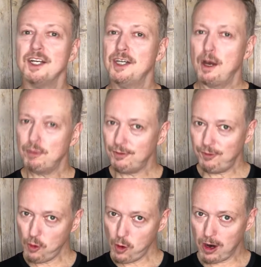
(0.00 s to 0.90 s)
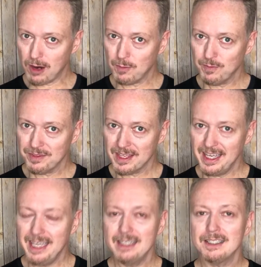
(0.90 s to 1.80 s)
Number 4
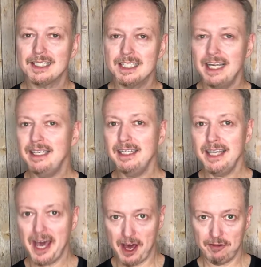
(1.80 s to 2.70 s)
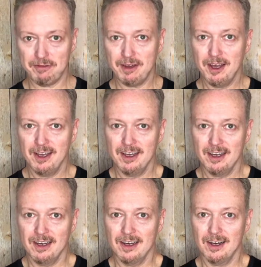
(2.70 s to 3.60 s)
is TDF,
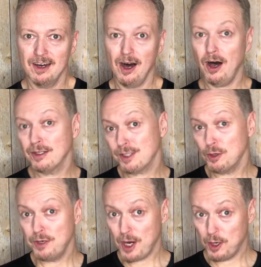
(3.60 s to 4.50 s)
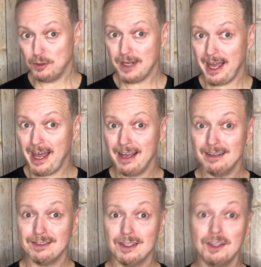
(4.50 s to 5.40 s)
also known
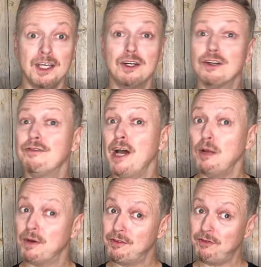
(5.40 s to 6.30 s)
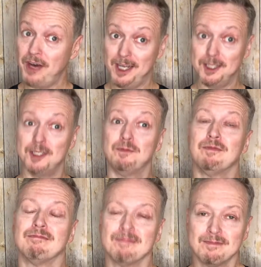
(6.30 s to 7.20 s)
as the Theater Development Fund.
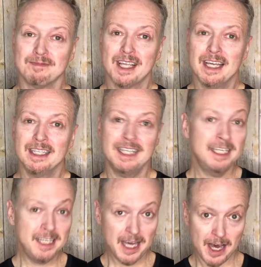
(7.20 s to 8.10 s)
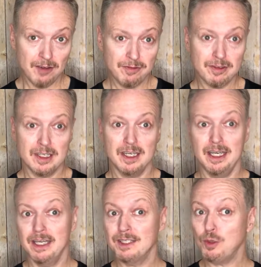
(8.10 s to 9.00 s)
TDF
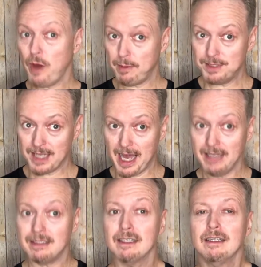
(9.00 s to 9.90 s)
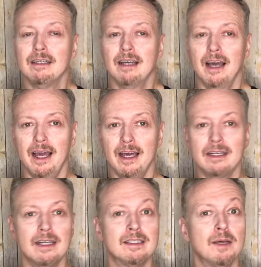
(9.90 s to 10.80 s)
is a website, and
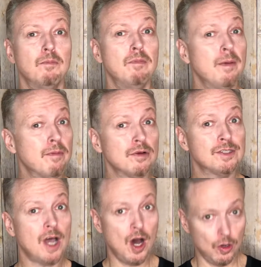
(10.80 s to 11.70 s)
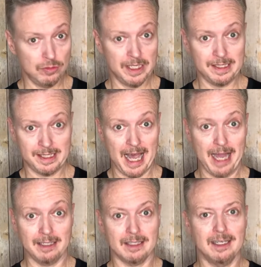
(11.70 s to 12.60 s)
it's a members only site.